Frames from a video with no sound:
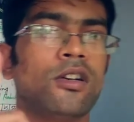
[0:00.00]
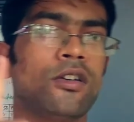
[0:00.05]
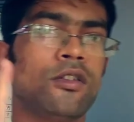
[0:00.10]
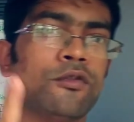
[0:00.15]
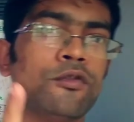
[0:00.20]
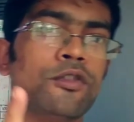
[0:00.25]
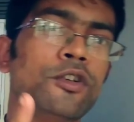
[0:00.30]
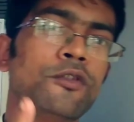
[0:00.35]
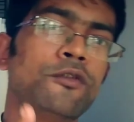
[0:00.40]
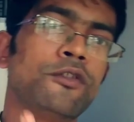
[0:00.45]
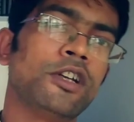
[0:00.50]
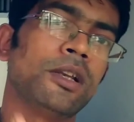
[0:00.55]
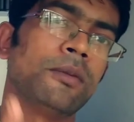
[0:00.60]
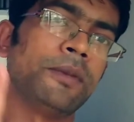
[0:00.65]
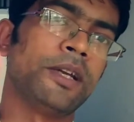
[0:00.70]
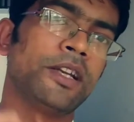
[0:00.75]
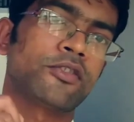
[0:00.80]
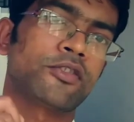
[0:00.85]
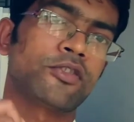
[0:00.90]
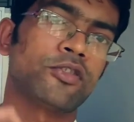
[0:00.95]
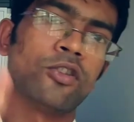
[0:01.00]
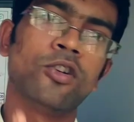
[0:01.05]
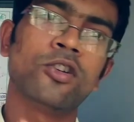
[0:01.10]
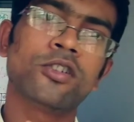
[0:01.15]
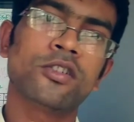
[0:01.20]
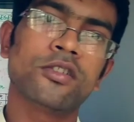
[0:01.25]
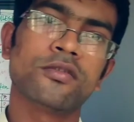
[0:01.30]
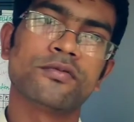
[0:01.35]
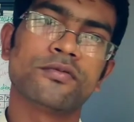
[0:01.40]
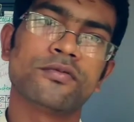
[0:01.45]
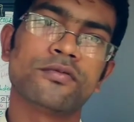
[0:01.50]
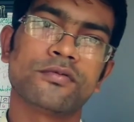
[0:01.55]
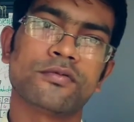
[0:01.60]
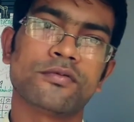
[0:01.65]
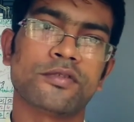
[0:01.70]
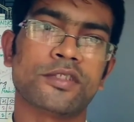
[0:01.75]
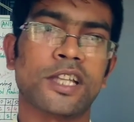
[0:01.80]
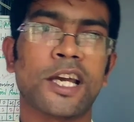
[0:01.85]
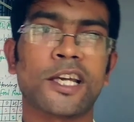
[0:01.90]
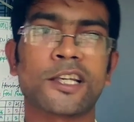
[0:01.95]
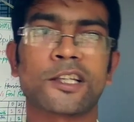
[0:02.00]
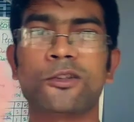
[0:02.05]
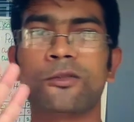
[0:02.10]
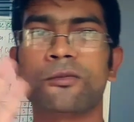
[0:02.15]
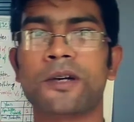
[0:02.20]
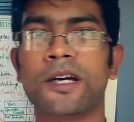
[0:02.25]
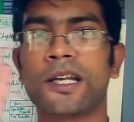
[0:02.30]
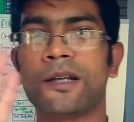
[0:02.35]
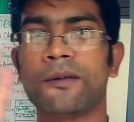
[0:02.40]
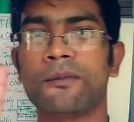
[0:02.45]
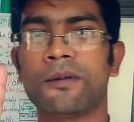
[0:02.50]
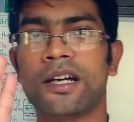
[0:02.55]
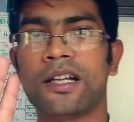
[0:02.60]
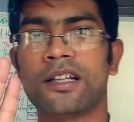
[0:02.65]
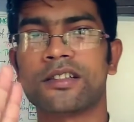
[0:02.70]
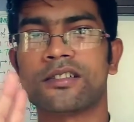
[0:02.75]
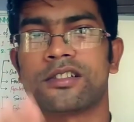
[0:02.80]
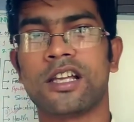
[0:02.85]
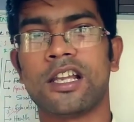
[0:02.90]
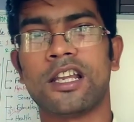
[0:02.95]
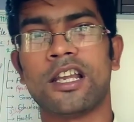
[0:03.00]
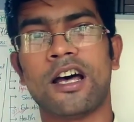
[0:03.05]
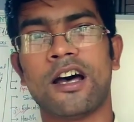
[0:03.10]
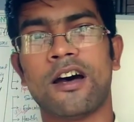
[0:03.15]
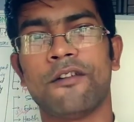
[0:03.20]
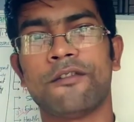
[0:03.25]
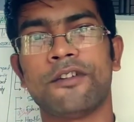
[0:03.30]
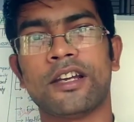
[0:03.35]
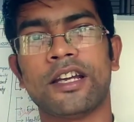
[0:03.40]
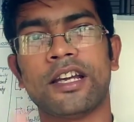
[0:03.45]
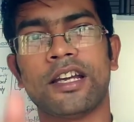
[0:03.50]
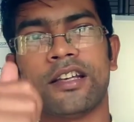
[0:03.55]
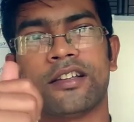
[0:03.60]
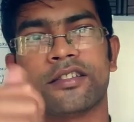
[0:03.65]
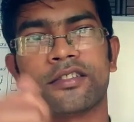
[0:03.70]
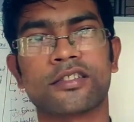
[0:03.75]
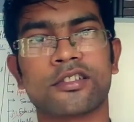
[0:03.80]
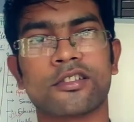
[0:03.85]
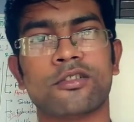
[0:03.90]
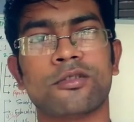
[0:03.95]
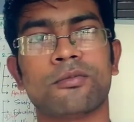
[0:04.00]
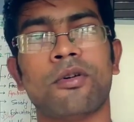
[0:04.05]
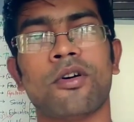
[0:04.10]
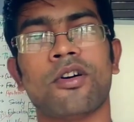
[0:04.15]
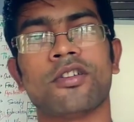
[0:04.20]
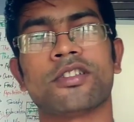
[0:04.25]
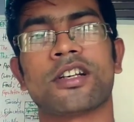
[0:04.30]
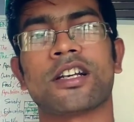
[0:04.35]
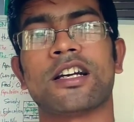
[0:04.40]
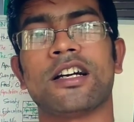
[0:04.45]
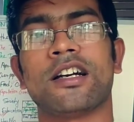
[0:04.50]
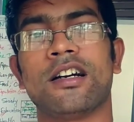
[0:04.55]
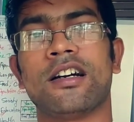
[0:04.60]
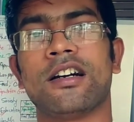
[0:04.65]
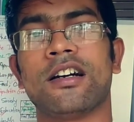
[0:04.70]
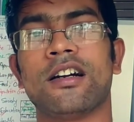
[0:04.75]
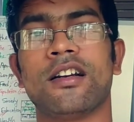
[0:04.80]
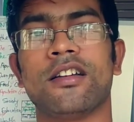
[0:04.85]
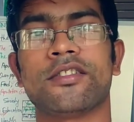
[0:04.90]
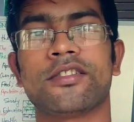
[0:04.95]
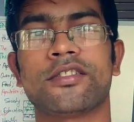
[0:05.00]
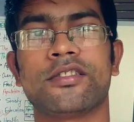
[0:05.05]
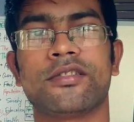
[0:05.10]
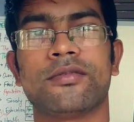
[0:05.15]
we will meet soon. Thank you very much. Allah Hafiz. Good boys and girls.